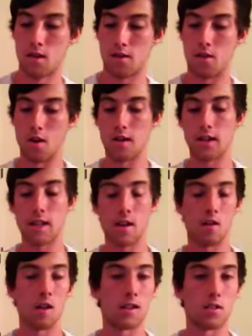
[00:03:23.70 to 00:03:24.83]
Thirdly,
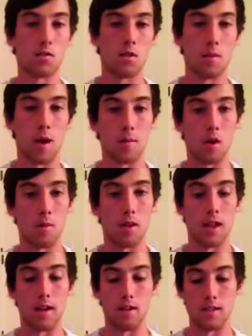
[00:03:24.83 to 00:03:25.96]
I'd like to talk about
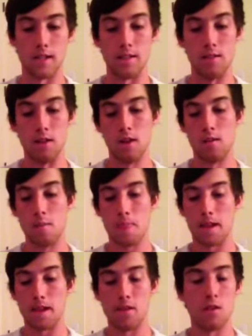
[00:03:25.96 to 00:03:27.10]
popularity.
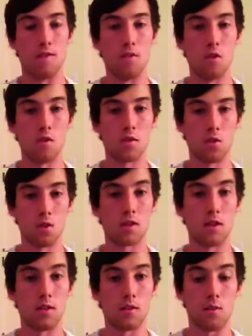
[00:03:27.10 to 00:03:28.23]
In the fourth
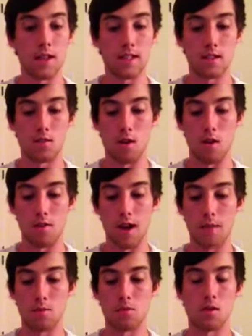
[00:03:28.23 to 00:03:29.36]
quarter of 2012,
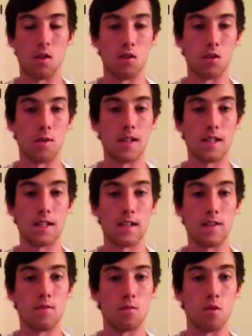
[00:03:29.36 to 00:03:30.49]
Apple sold
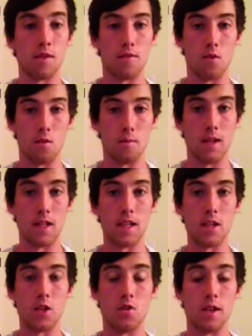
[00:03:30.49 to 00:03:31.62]
27.4
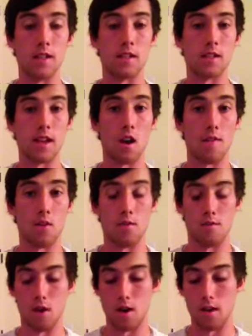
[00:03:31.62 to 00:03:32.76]
million units of the iPhone
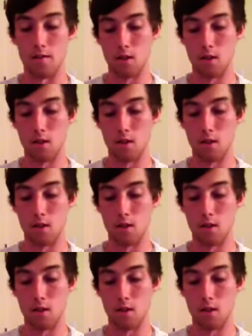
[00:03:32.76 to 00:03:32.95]
5.